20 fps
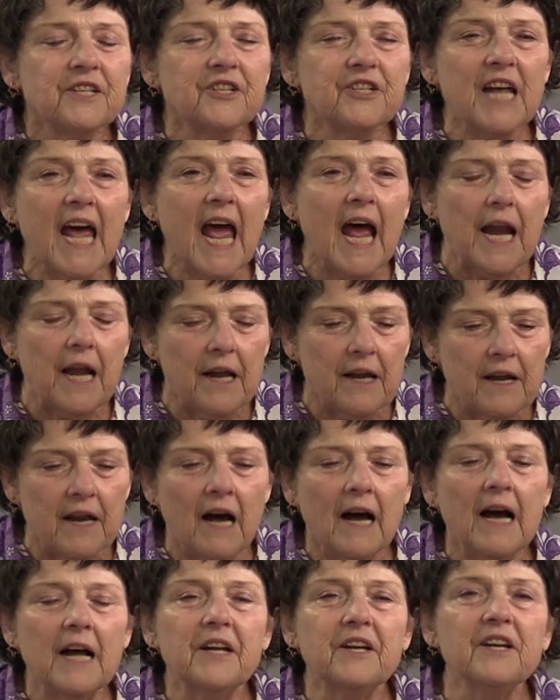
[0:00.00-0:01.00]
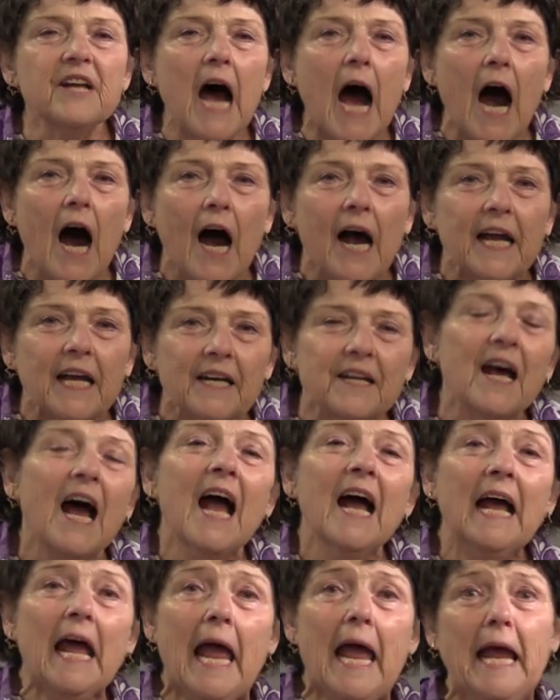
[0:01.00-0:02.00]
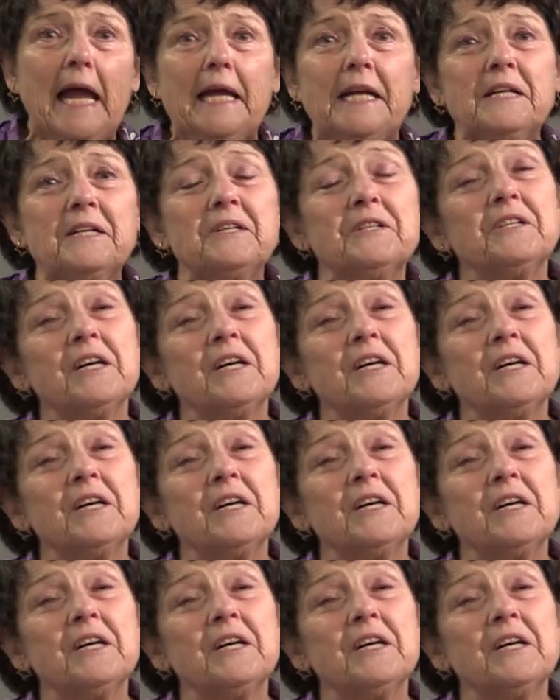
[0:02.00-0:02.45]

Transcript: 10, 9, 8,